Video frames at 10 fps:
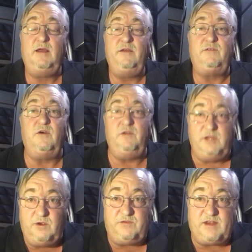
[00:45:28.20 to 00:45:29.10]
So
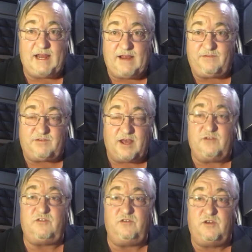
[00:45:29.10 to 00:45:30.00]
use it as
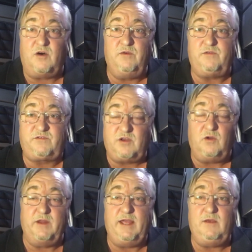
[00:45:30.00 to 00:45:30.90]
such. Don't
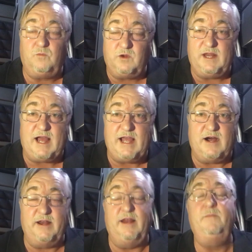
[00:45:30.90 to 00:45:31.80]
solely rely
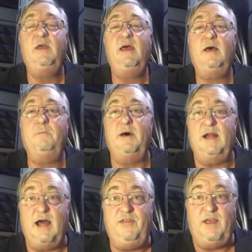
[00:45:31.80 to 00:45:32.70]
on it. But
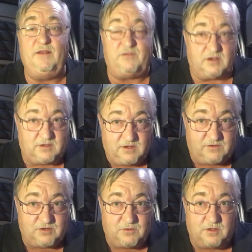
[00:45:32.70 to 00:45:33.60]
I think it's a good
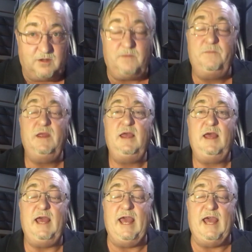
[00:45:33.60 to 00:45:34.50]
tool.
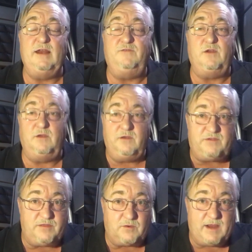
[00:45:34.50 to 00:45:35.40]
And if you use
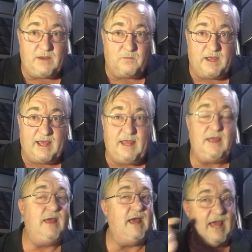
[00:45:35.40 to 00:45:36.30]
it the right way
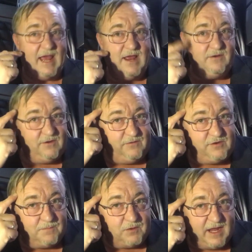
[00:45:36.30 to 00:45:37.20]
and use
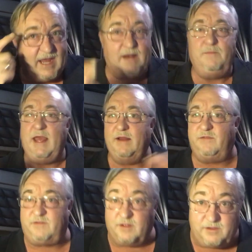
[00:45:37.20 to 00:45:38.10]
your brain and
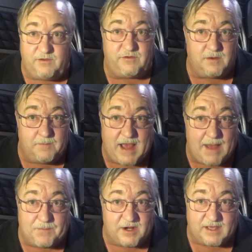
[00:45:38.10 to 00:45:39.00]
still use a
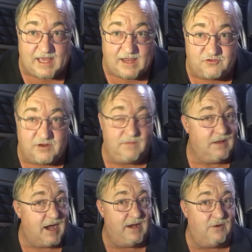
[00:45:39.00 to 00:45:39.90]
map on occasion,
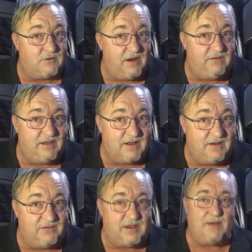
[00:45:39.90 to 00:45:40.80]
I know, crazy
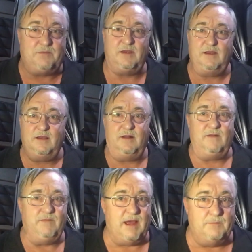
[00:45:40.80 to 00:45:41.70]
concept.
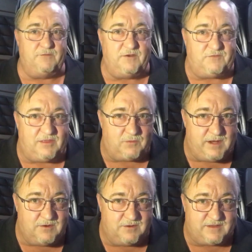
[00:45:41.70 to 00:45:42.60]
I'm a
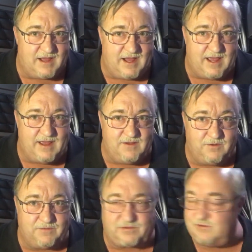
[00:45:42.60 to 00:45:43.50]
53-year-old guy,
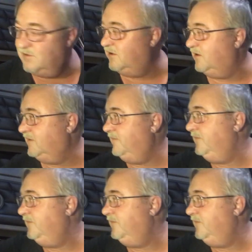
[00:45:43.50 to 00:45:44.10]
old school,